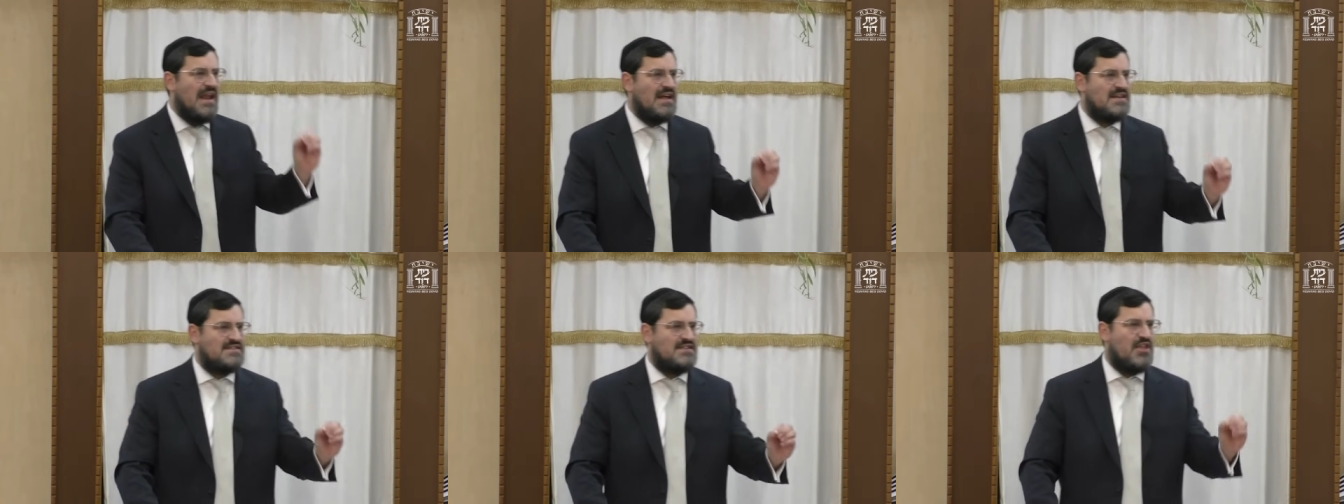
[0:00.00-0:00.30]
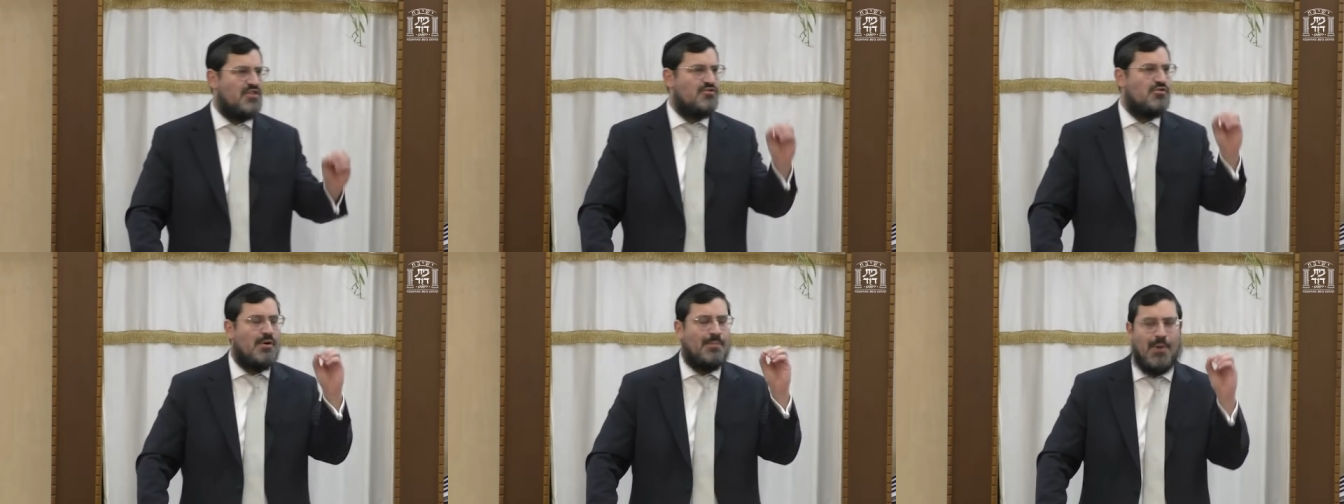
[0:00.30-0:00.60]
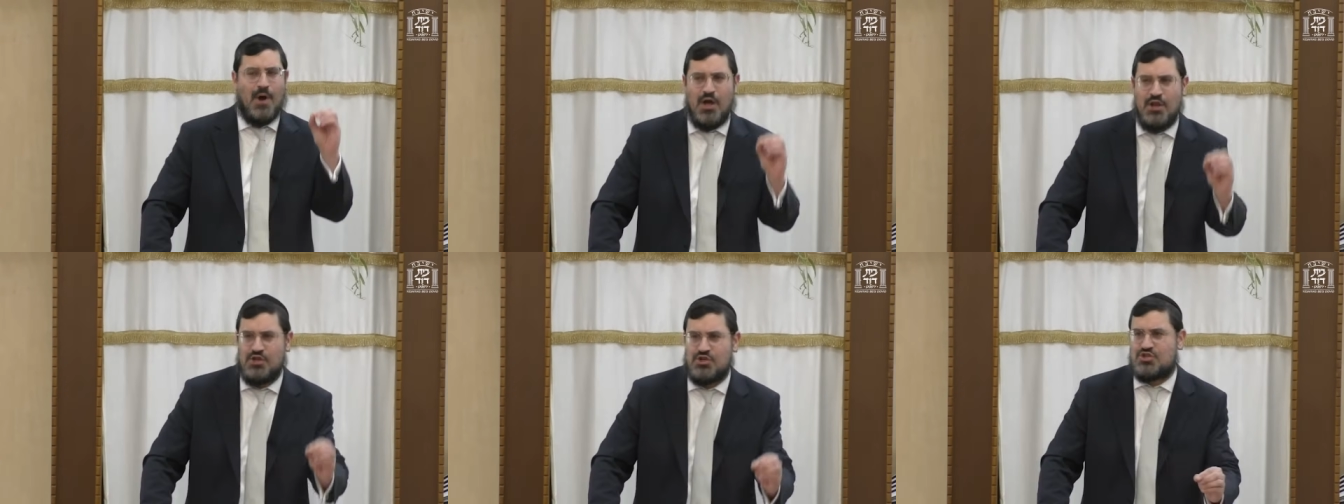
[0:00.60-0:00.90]
us that the
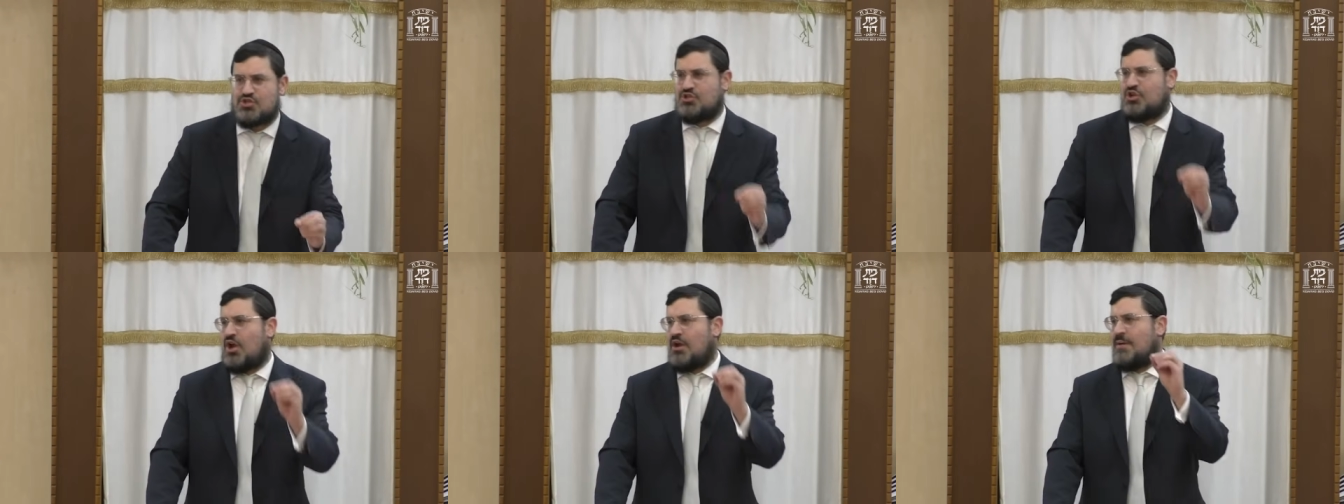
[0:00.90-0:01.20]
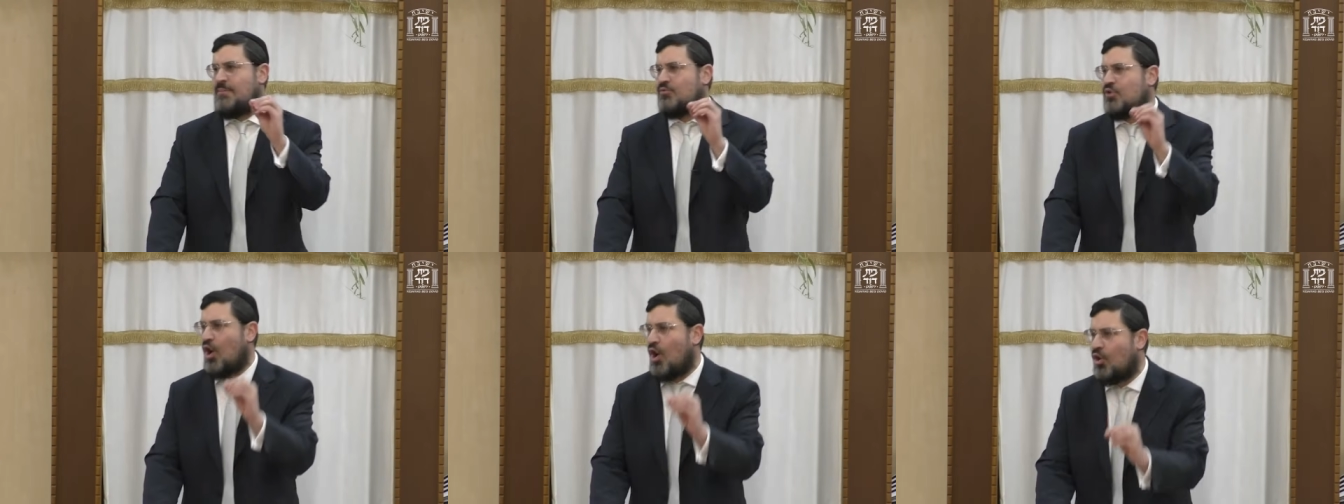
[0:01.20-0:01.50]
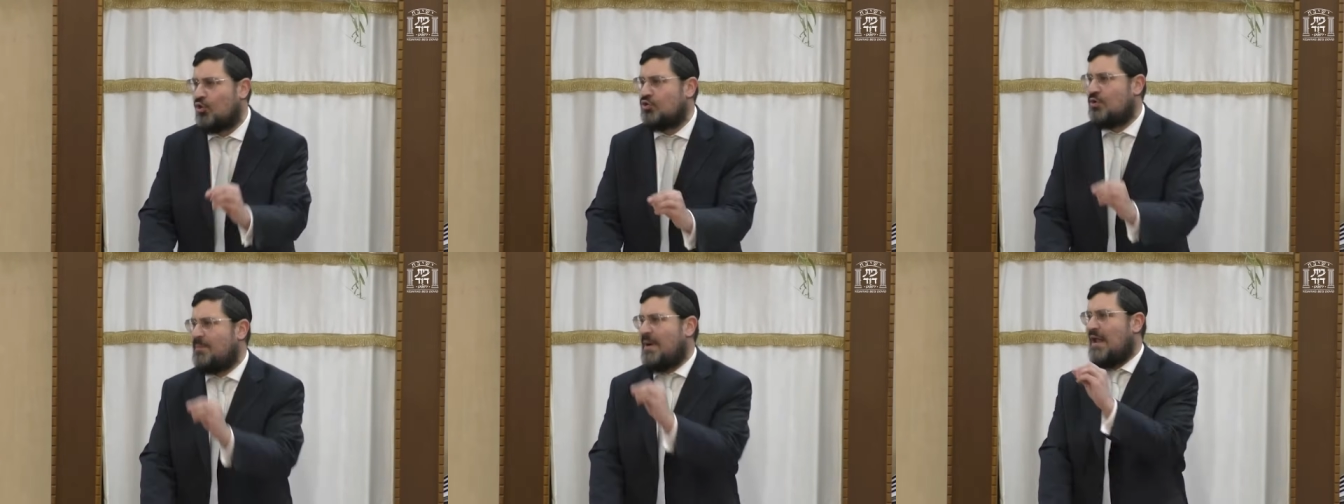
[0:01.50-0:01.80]
Rabbi Shalom
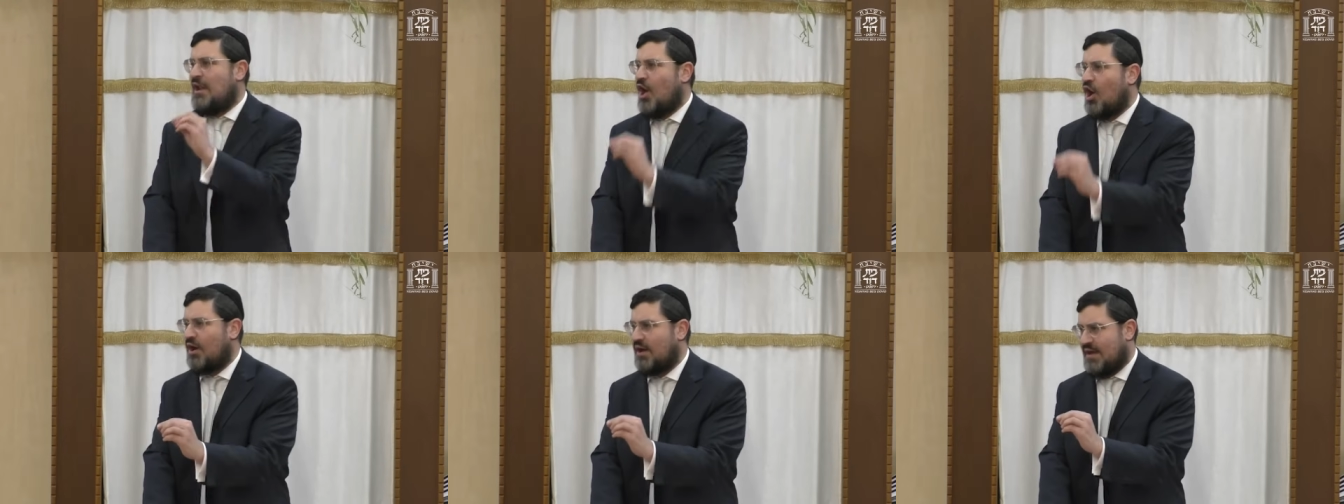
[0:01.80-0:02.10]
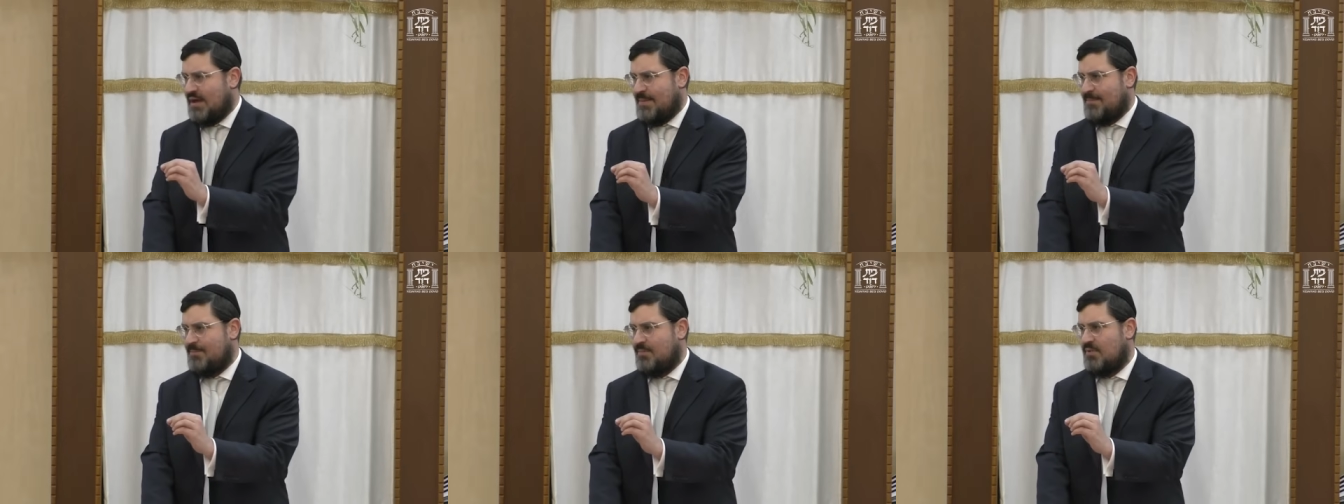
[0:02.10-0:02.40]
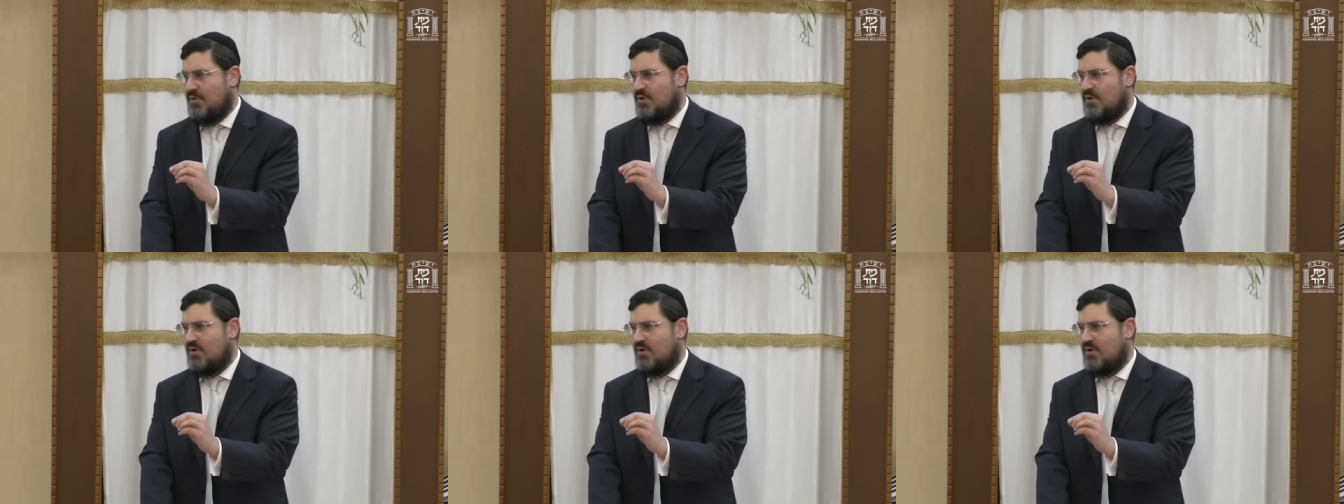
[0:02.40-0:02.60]
told the Malachim,